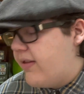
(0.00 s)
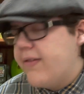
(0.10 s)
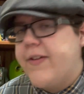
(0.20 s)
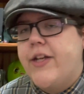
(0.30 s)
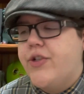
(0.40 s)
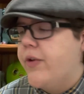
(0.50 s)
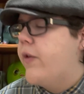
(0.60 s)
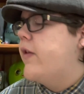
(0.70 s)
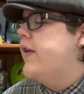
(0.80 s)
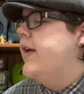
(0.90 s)
the
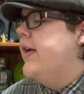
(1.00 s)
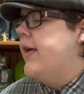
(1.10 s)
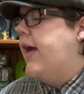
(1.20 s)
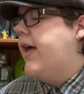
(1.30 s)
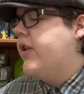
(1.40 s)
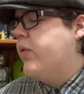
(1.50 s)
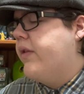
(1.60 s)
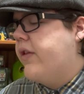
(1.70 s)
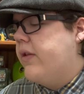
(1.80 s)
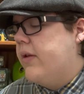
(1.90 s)
Ventures. And there
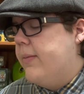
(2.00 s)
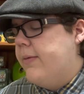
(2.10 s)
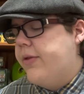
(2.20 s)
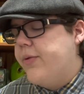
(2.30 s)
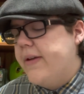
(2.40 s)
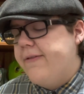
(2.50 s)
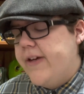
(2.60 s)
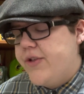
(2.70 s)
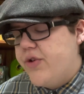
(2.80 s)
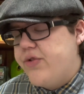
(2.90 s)
was 3 Ventures